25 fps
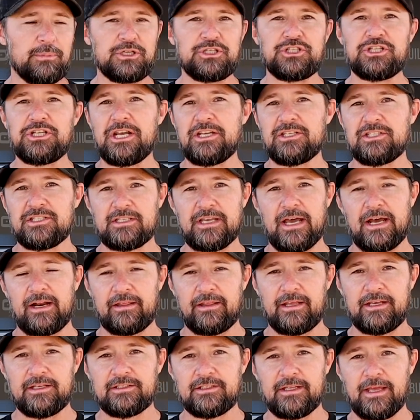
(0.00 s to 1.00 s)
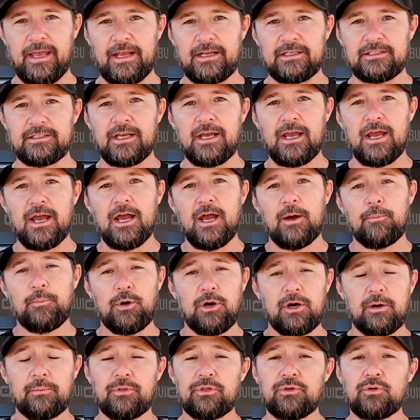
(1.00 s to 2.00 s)
the bejesus out of these things,
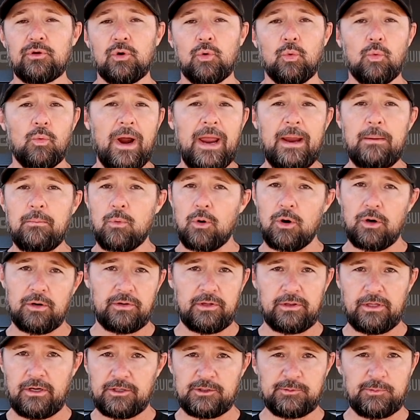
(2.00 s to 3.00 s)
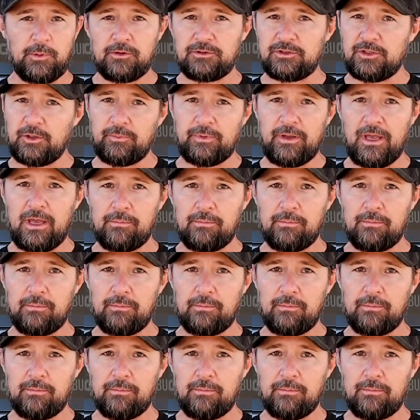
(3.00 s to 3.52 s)
put them through way more than they're supposed to